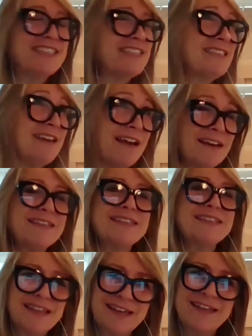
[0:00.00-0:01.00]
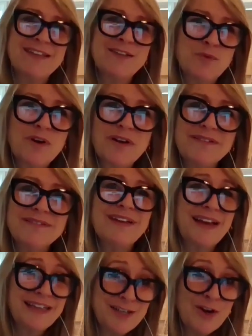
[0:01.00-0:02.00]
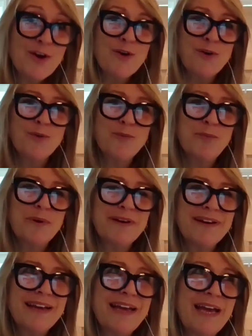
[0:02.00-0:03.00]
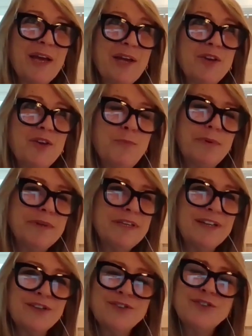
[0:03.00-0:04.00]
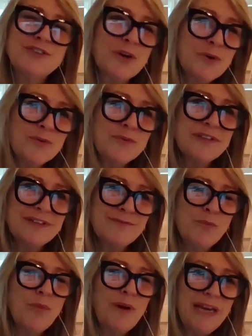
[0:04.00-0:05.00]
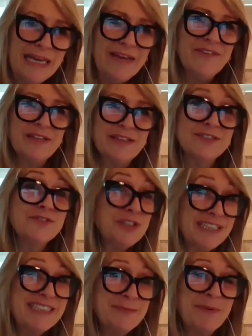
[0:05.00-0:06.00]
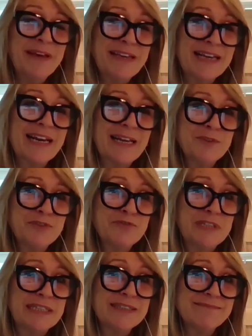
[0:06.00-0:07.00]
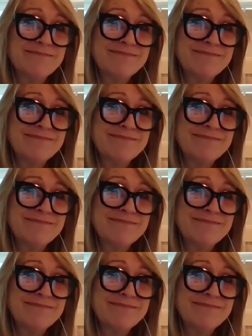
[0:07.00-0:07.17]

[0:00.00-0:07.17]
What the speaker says: the dullest thing in the world, I know, but you don't leave it until you need to make a claim to read it.